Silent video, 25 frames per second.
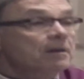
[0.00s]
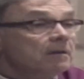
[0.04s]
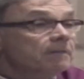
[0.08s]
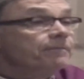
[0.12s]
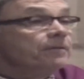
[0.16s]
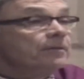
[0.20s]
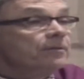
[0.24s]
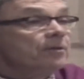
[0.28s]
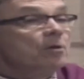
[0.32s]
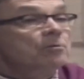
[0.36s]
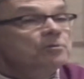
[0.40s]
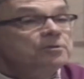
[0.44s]

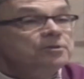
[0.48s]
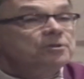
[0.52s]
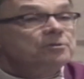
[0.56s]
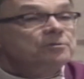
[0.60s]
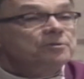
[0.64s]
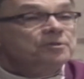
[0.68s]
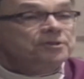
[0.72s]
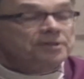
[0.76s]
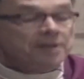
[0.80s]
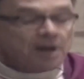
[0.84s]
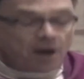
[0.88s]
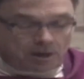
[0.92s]
for those who
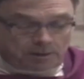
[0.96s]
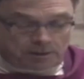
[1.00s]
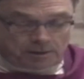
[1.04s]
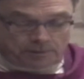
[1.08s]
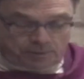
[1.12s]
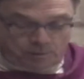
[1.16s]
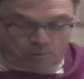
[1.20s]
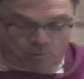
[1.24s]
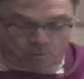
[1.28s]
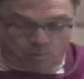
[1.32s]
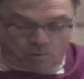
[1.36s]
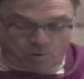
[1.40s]

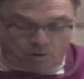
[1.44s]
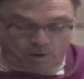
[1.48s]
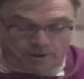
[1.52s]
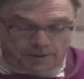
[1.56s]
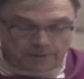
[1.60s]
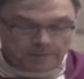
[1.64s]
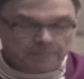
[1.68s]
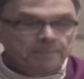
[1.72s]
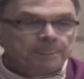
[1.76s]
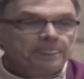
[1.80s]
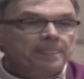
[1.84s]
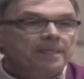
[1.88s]
started the war.
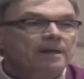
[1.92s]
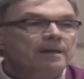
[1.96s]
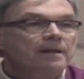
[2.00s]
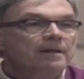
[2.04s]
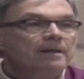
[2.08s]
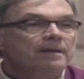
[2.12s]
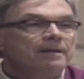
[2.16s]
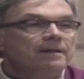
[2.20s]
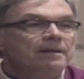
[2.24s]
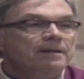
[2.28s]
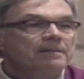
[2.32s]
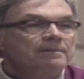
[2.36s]

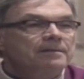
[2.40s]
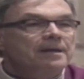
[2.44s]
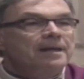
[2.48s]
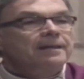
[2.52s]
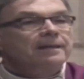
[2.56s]
That